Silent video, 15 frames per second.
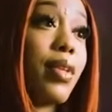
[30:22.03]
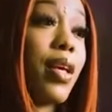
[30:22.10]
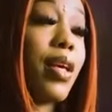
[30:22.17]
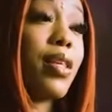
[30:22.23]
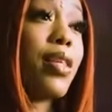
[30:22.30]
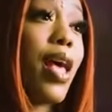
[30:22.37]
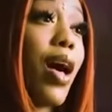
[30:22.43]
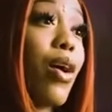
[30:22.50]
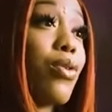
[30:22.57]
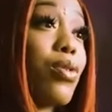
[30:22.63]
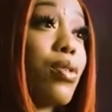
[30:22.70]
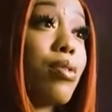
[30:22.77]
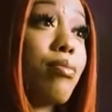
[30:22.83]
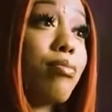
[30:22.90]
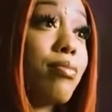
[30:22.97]
his
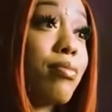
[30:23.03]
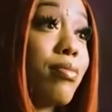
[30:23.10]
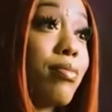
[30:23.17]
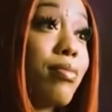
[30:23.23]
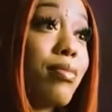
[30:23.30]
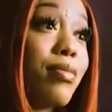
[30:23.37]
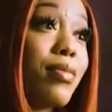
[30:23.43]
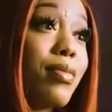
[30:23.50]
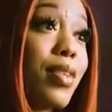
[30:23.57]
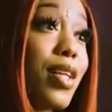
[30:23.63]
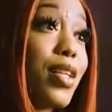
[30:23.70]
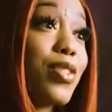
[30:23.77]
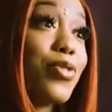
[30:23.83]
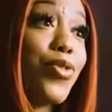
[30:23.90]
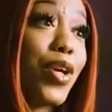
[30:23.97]
house,
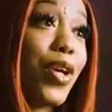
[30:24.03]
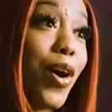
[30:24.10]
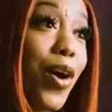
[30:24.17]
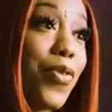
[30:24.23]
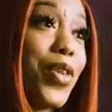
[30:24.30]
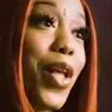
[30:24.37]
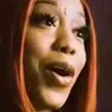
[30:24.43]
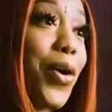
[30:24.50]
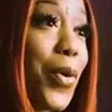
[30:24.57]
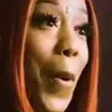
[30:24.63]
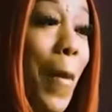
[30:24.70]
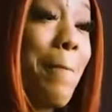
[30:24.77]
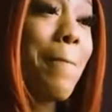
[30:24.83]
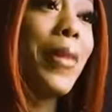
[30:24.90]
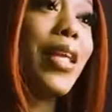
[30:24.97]
his freak off. No,
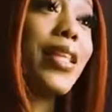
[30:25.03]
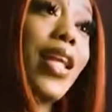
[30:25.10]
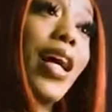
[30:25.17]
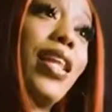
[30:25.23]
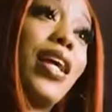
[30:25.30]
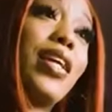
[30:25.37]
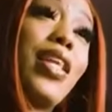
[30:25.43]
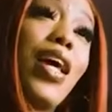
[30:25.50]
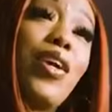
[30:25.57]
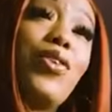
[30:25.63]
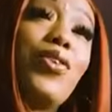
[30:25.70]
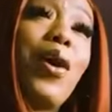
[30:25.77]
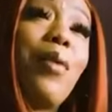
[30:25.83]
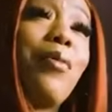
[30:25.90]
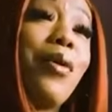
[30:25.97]
not like that.
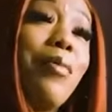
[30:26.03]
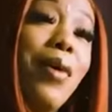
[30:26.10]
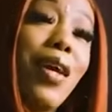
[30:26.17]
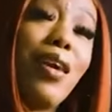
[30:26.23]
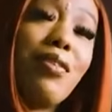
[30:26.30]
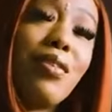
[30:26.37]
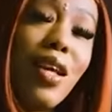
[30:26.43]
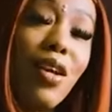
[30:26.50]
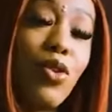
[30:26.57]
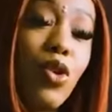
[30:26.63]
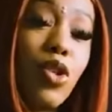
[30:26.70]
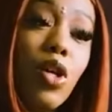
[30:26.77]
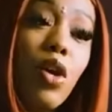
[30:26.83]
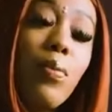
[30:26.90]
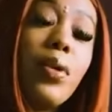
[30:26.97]
You know I'm going to make everything into
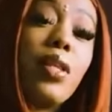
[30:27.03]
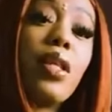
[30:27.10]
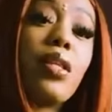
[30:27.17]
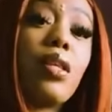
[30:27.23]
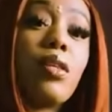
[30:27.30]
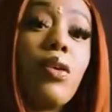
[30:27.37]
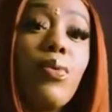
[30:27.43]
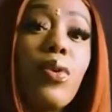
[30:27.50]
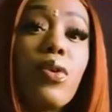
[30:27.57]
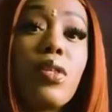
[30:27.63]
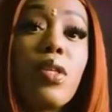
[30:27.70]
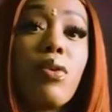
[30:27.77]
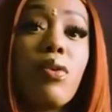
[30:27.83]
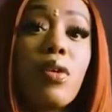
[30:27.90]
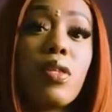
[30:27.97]
a joke. But this is a real
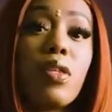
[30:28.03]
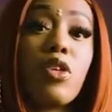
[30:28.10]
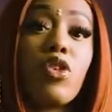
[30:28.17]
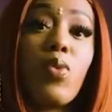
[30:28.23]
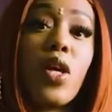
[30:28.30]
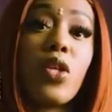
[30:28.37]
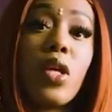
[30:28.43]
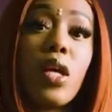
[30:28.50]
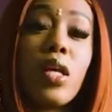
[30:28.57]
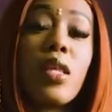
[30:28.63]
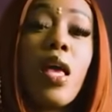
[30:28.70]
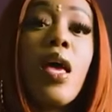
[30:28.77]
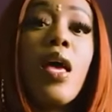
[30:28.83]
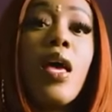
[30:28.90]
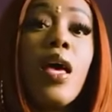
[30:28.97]
serious situation
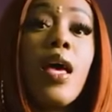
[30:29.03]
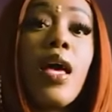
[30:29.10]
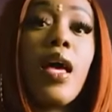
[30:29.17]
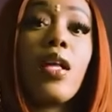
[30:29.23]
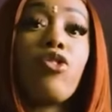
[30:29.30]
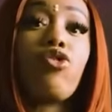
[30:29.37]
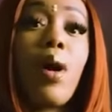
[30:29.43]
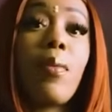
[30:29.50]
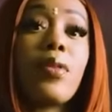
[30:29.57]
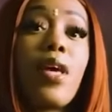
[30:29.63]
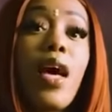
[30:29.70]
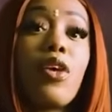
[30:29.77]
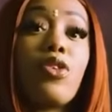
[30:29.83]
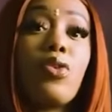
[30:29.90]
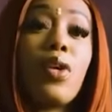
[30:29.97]
because it'll
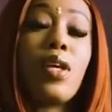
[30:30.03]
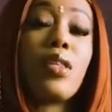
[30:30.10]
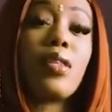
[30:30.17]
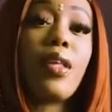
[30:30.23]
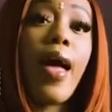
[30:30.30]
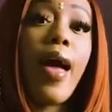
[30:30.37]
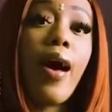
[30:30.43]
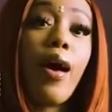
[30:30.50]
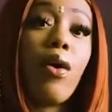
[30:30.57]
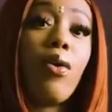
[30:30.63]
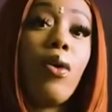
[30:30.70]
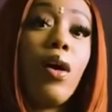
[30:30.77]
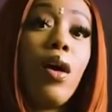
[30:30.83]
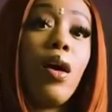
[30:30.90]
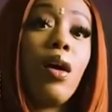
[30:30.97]
traumatize you because now